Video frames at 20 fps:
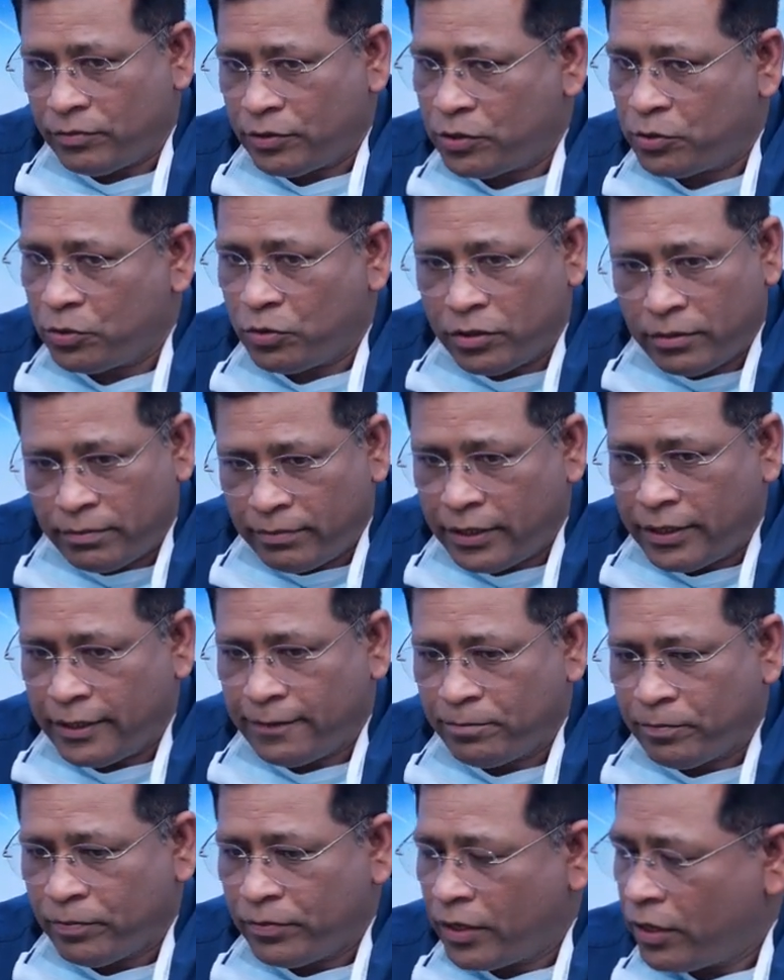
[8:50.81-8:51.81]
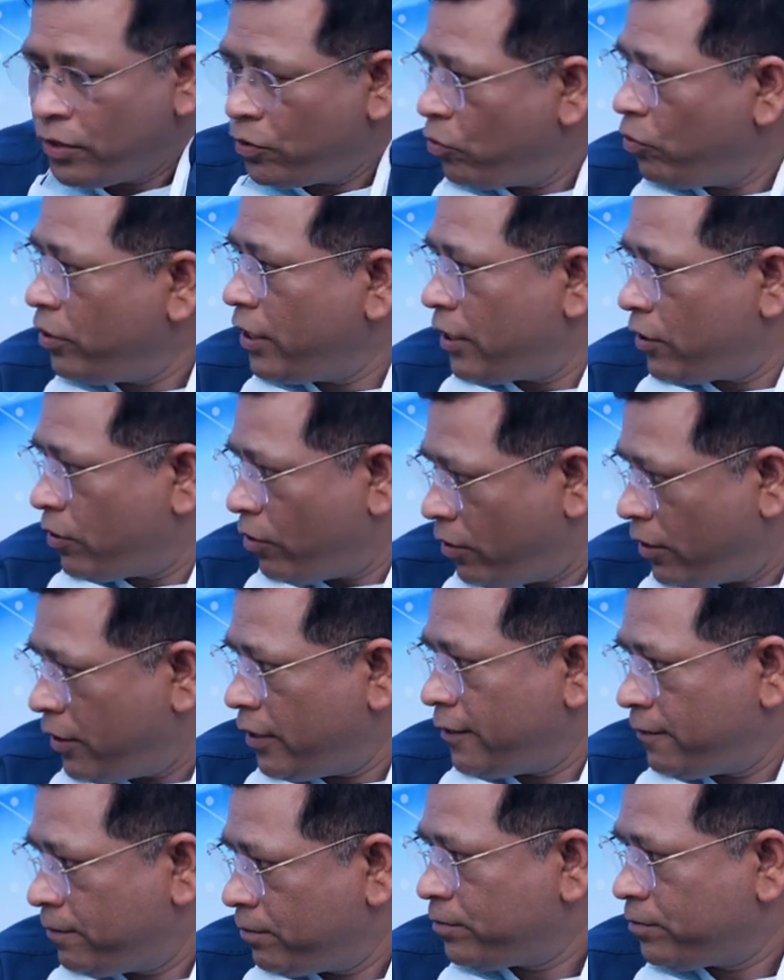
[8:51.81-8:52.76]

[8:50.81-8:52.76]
we shouldn't be going at all.